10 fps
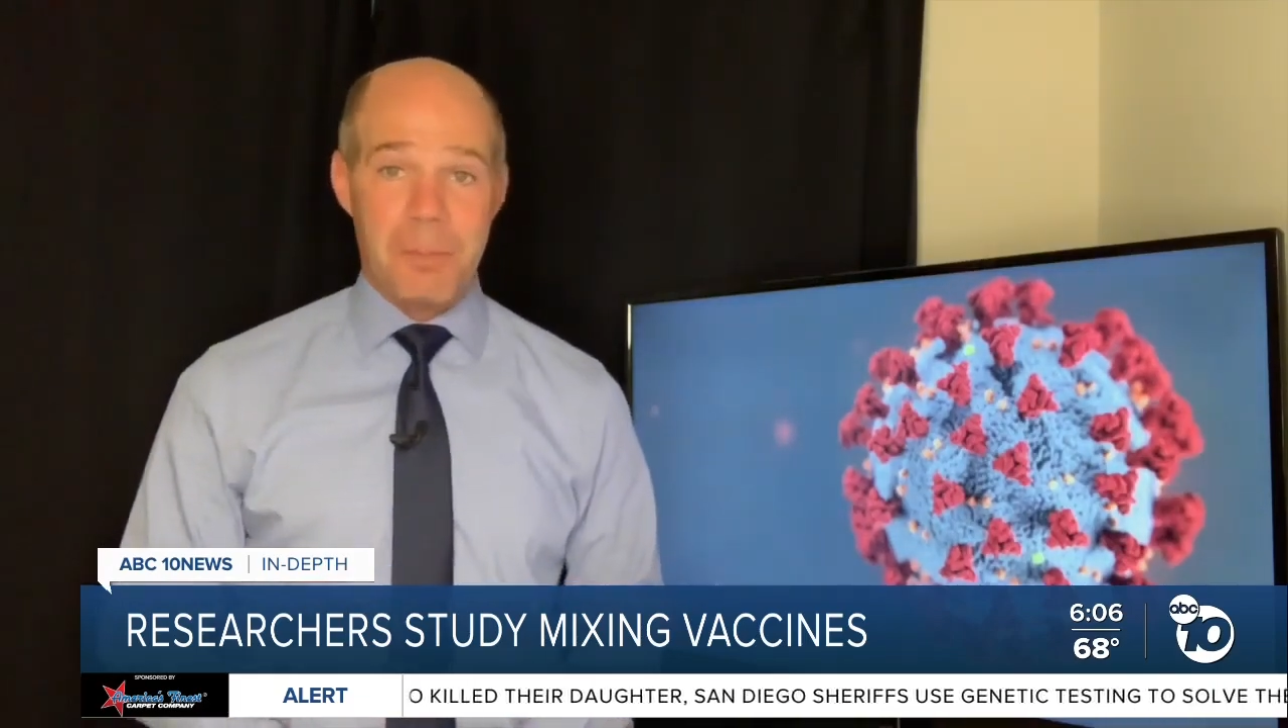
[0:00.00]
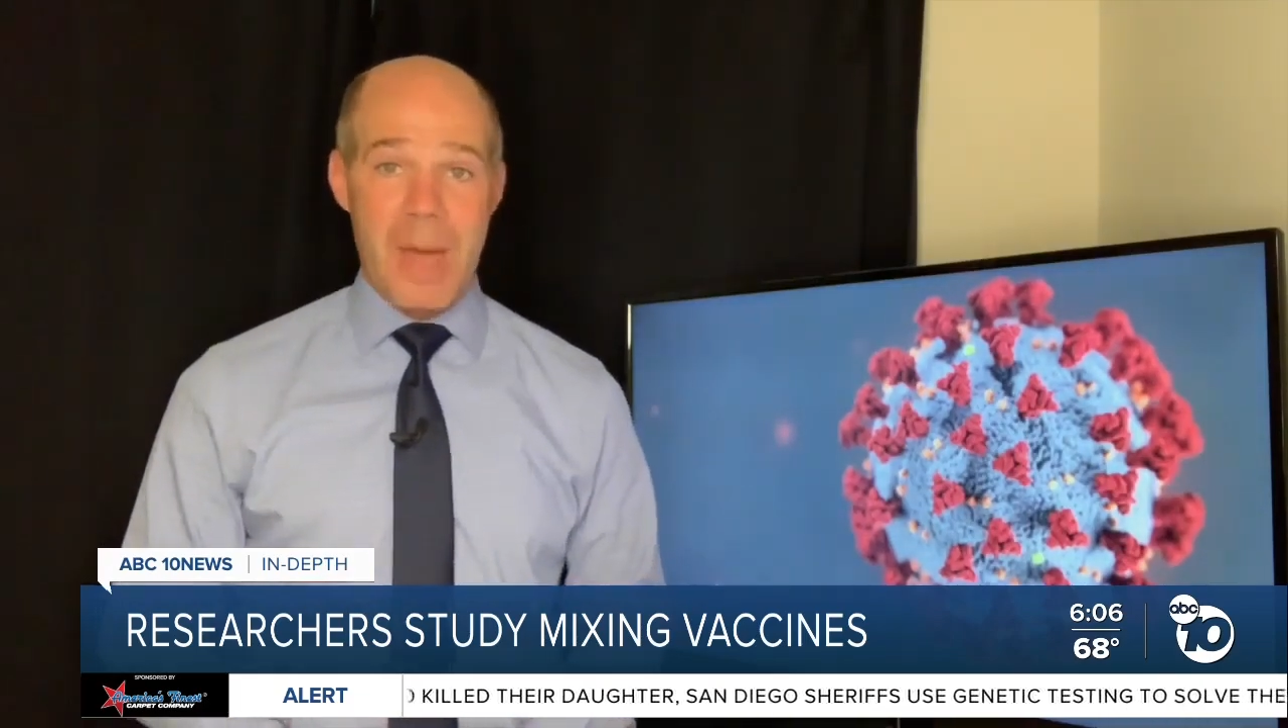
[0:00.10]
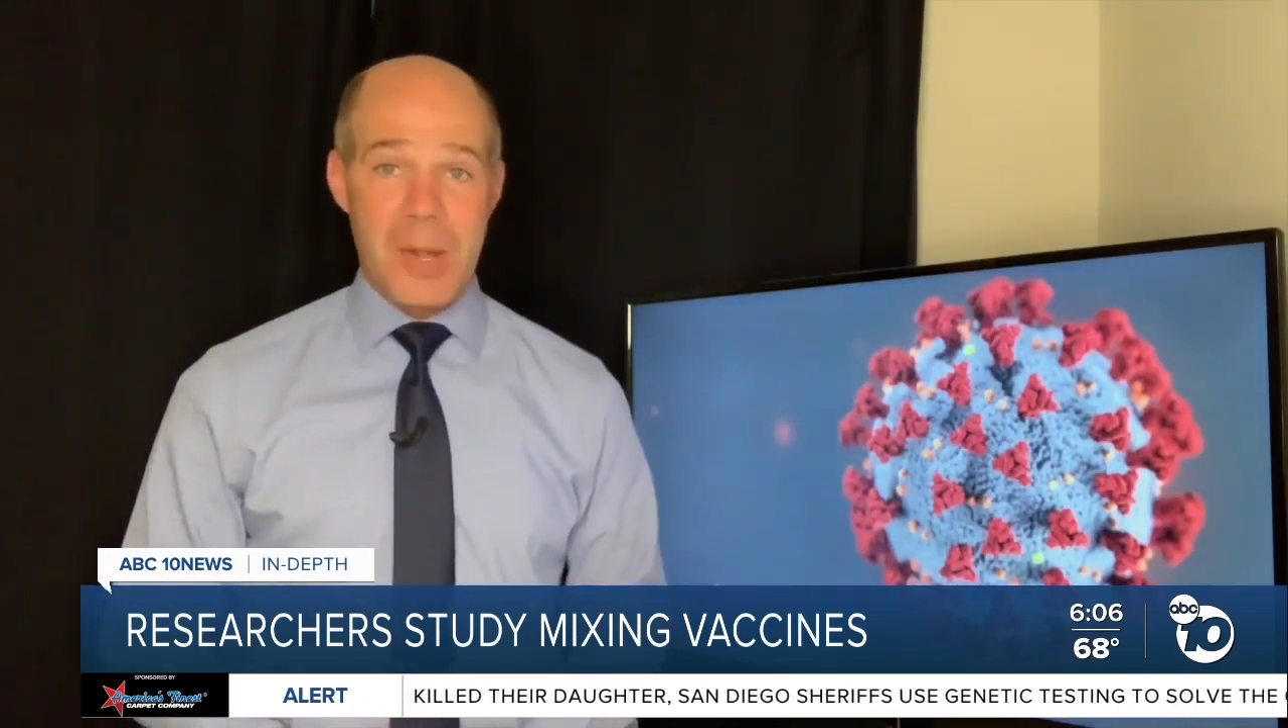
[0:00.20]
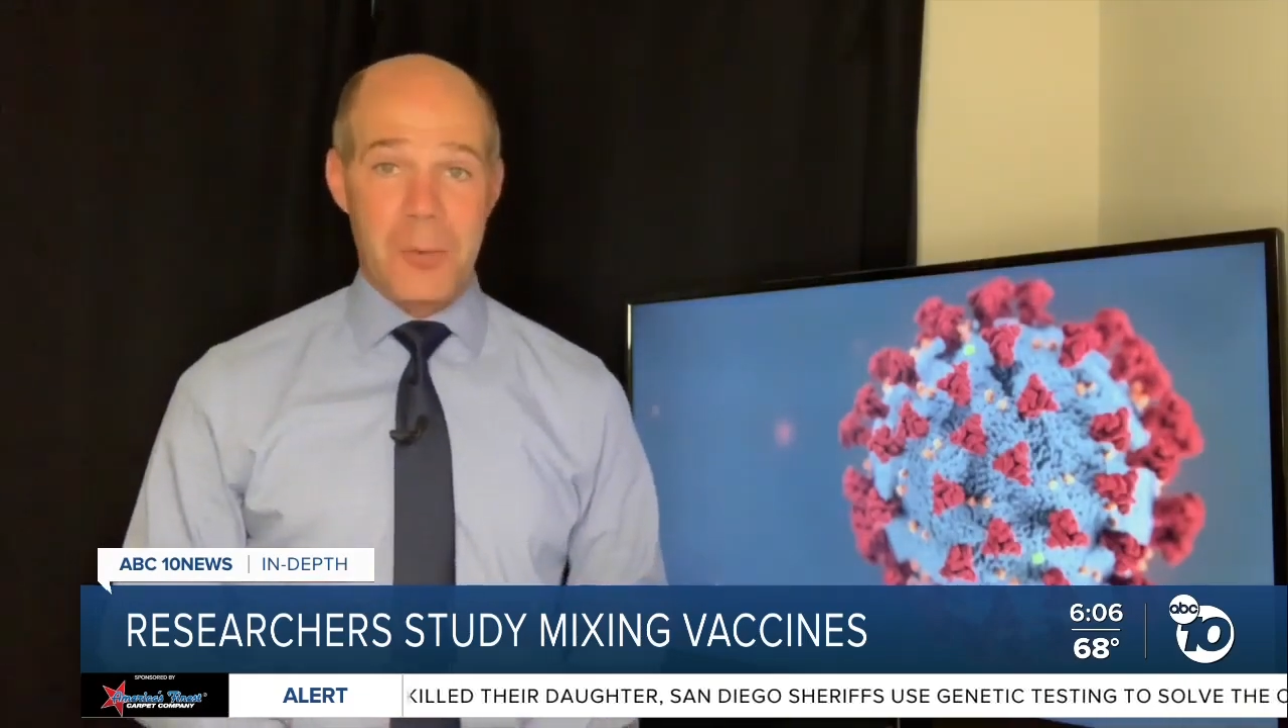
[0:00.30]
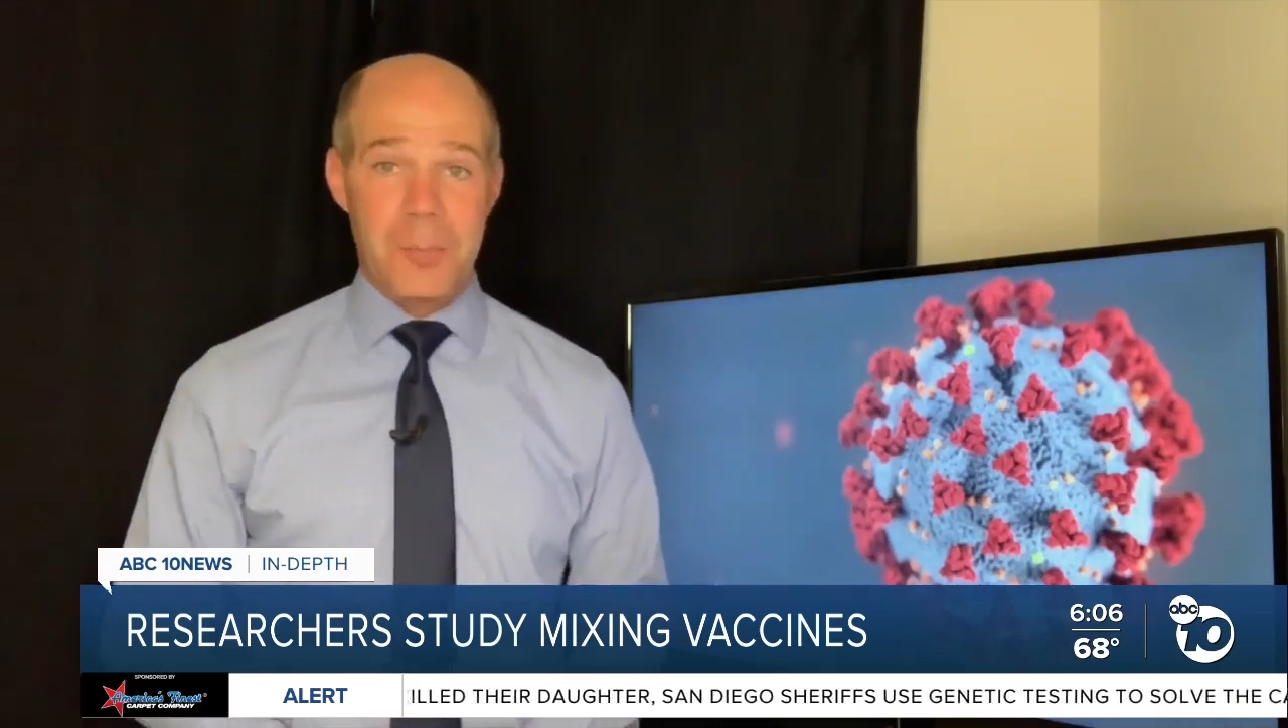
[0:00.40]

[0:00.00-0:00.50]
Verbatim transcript: better